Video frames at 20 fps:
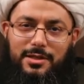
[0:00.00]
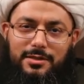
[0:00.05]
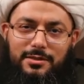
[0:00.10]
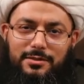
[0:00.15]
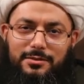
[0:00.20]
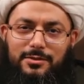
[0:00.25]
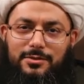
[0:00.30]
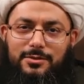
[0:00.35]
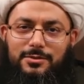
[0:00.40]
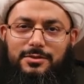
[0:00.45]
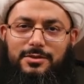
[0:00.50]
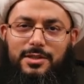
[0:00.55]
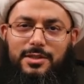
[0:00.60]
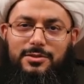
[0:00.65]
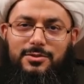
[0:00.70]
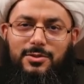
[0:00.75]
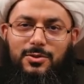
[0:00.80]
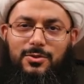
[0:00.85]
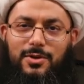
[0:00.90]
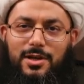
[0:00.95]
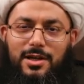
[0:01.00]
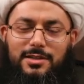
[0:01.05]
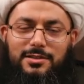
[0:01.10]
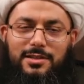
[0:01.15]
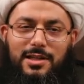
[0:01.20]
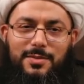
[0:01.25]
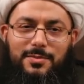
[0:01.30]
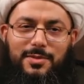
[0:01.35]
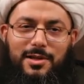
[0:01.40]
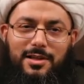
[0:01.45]
A, a,
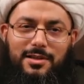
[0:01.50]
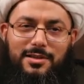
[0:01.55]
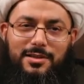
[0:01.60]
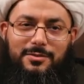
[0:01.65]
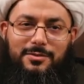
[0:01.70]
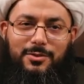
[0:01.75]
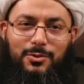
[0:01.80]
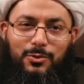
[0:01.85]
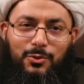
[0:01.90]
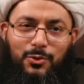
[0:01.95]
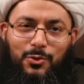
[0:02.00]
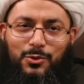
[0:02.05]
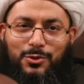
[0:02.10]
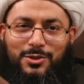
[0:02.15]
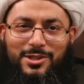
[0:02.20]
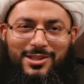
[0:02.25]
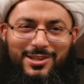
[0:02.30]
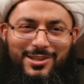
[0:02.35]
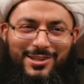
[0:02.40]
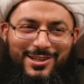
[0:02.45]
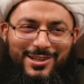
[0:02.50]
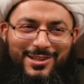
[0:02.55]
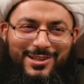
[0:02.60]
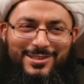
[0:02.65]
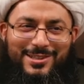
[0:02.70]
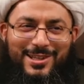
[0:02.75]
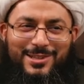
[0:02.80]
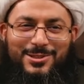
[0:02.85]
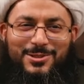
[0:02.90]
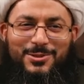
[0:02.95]
hydrogen bomb and a nuclear
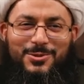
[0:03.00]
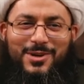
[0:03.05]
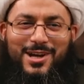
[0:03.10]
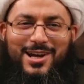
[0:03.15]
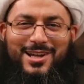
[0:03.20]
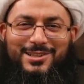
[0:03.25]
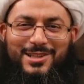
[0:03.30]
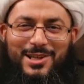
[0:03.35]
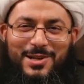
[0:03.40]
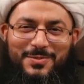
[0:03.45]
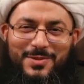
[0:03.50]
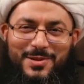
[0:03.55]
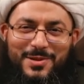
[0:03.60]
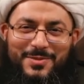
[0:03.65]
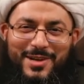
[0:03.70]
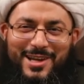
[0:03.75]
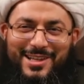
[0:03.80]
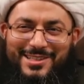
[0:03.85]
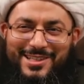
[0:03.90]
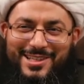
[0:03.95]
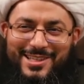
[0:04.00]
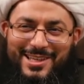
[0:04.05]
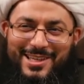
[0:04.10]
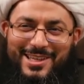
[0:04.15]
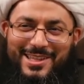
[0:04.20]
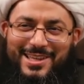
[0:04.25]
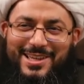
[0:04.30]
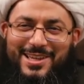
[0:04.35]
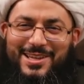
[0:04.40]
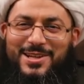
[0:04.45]
bomb
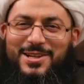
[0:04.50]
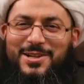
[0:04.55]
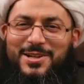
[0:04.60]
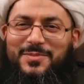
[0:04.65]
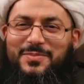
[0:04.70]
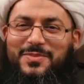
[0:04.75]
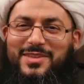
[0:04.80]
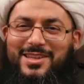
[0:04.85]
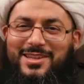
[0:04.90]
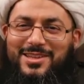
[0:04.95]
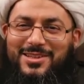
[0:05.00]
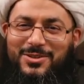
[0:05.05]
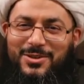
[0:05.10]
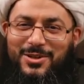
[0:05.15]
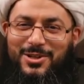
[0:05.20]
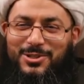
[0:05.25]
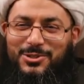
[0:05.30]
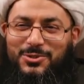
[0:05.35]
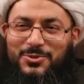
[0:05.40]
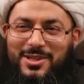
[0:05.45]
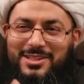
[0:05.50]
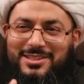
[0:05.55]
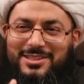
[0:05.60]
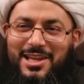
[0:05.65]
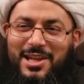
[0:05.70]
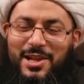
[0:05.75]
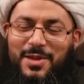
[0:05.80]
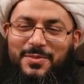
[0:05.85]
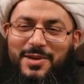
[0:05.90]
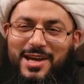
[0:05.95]
and so on and so forth.
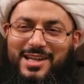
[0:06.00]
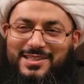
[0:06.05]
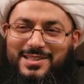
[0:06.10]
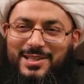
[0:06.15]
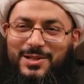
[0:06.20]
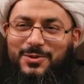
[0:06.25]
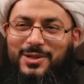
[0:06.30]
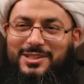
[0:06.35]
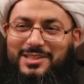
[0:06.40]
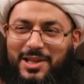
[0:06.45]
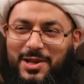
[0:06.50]
Like